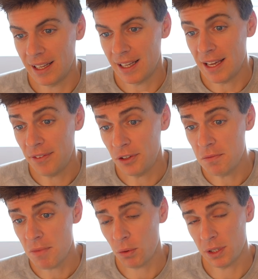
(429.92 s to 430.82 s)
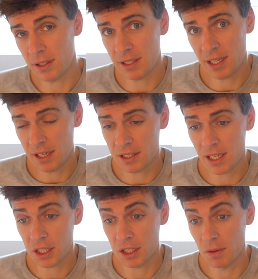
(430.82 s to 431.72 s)
If you molded this inner
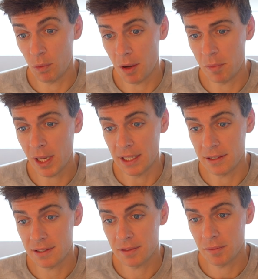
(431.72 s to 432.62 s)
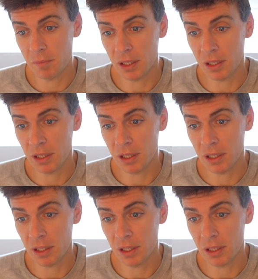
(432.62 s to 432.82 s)
section in one piece,